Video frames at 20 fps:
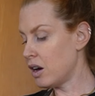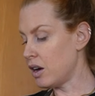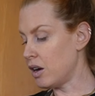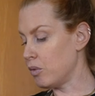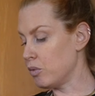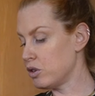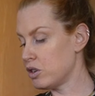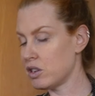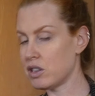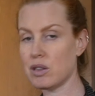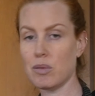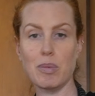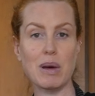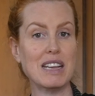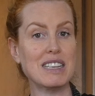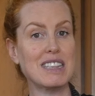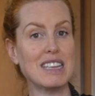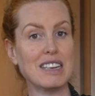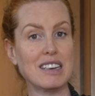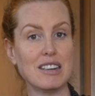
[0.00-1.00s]
which is the
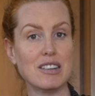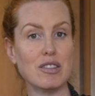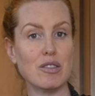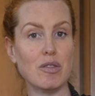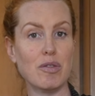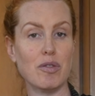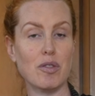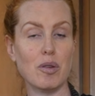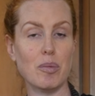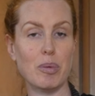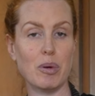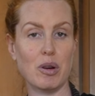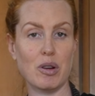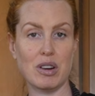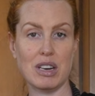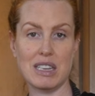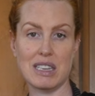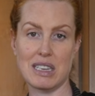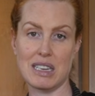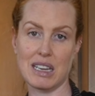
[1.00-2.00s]
best thing to do for a
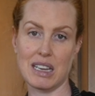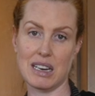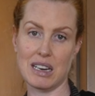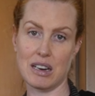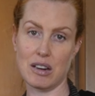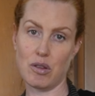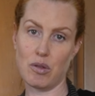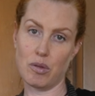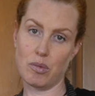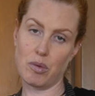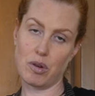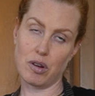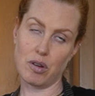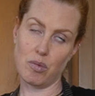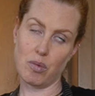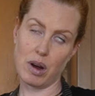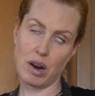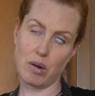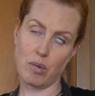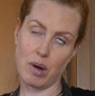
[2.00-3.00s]
burn, is to get in cold water
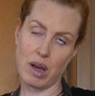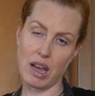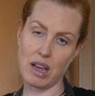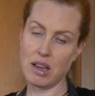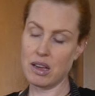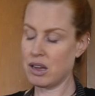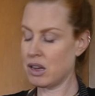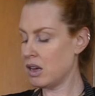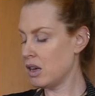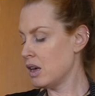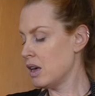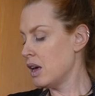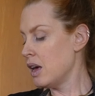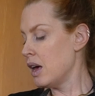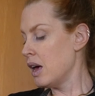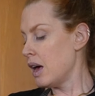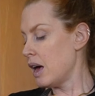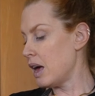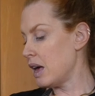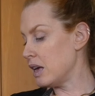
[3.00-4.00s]
right away
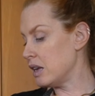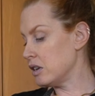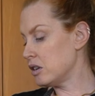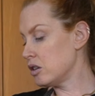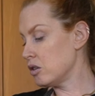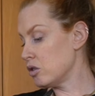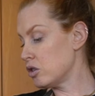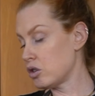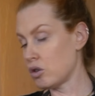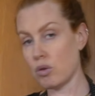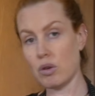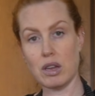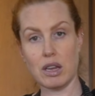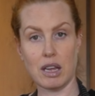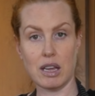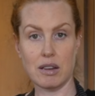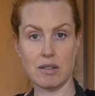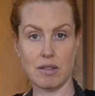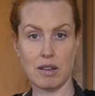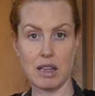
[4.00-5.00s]
and to soak
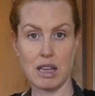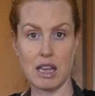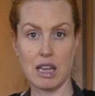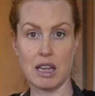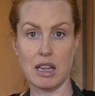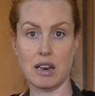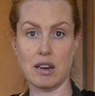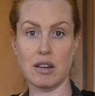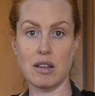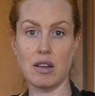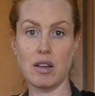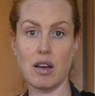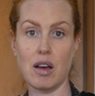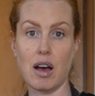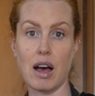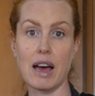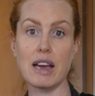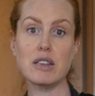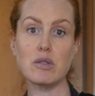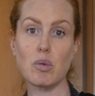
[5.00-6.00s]
it in
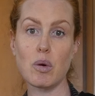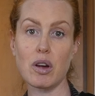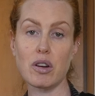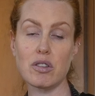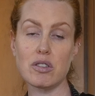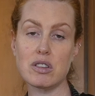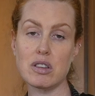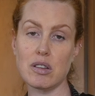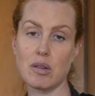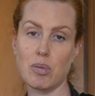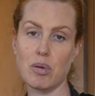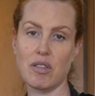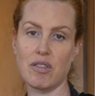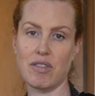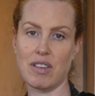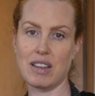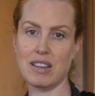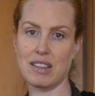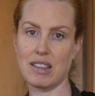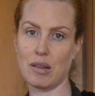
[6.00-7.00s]
ice water to
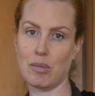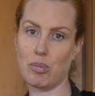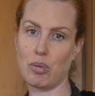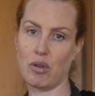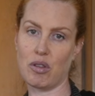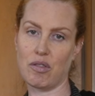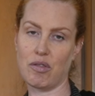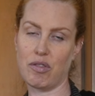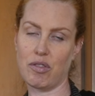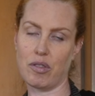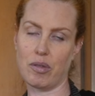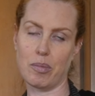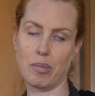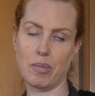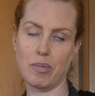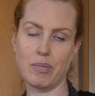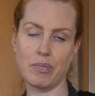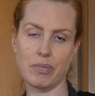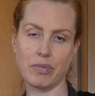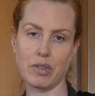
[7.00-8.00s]
prevent the burn
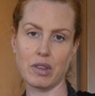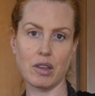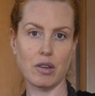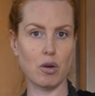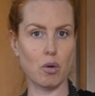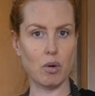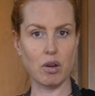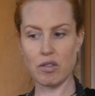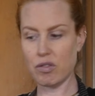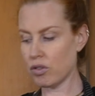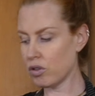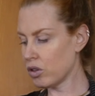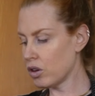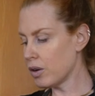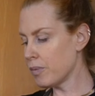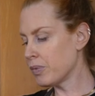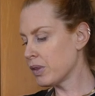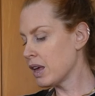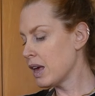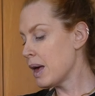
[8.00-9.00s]
from going
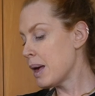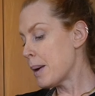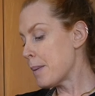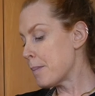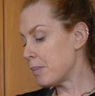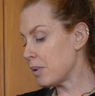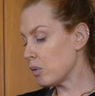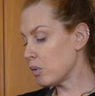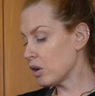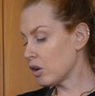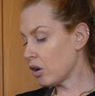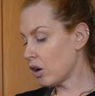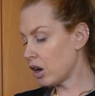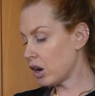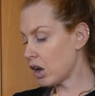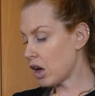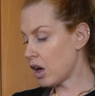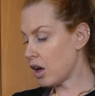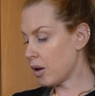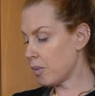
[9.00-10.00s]
further. But we
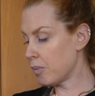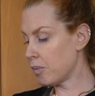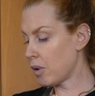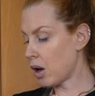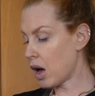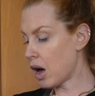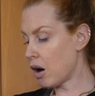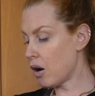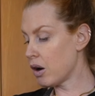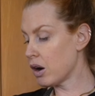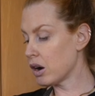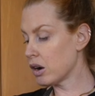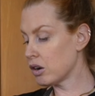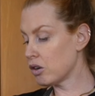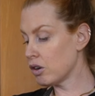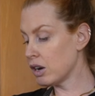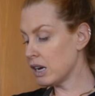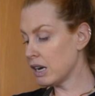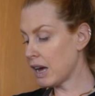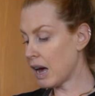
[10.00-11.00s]
got our
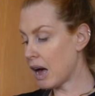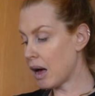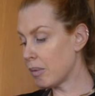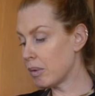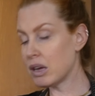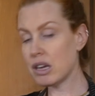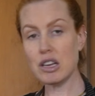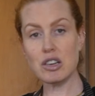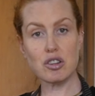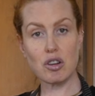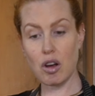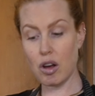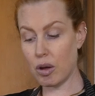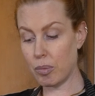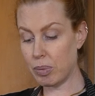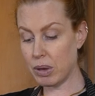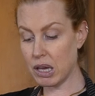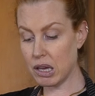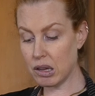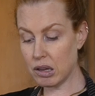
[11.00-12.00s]
green cabbage all
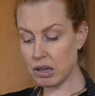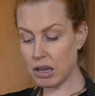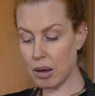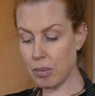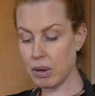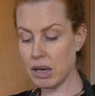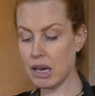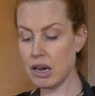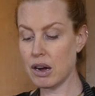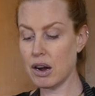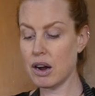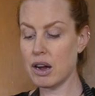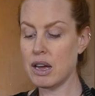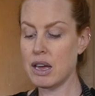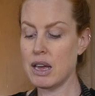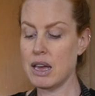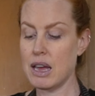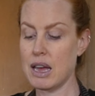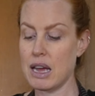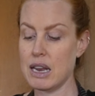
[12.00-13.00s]
peeled up here,
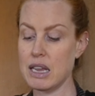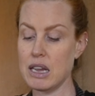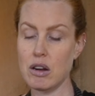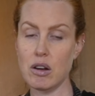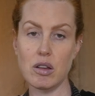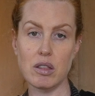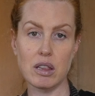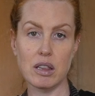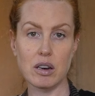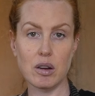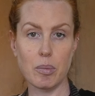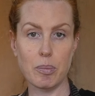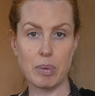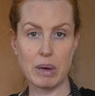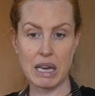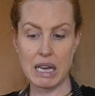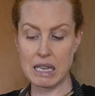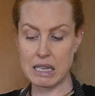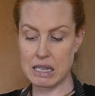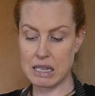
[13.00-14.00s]
and here are the little
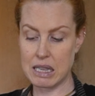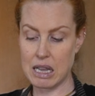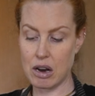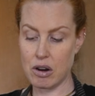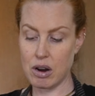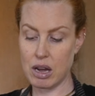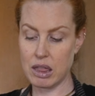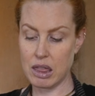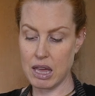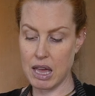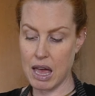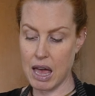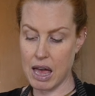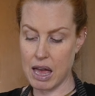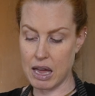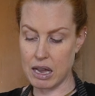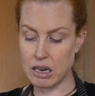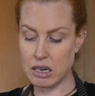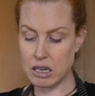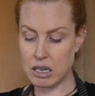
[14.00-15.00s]
bits that are at the
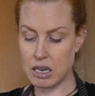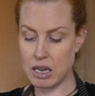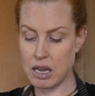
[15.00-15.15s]
end.